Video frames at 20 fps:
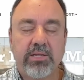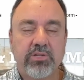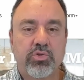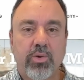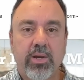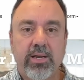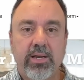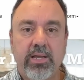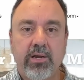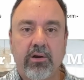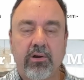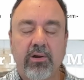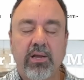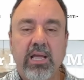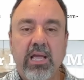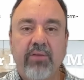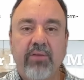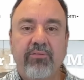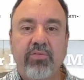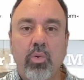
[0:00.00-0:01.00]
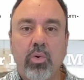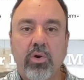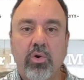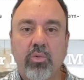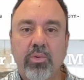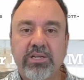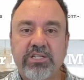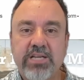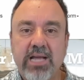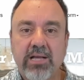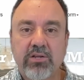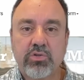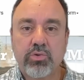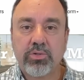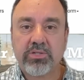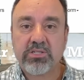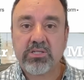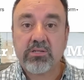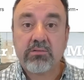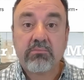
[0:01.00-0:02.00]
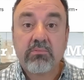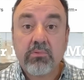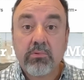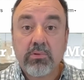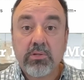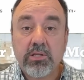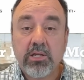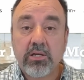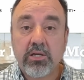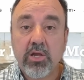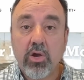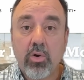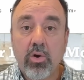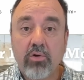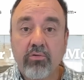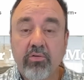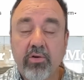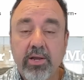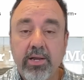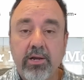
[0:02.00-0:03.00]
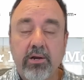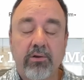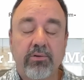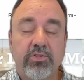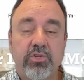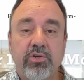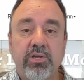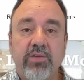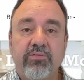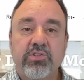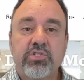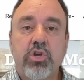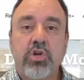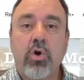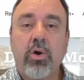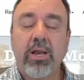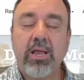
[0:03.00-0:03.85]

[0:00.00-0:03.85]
It's right here. If you want to reach out to us, you go over here. You can give us a call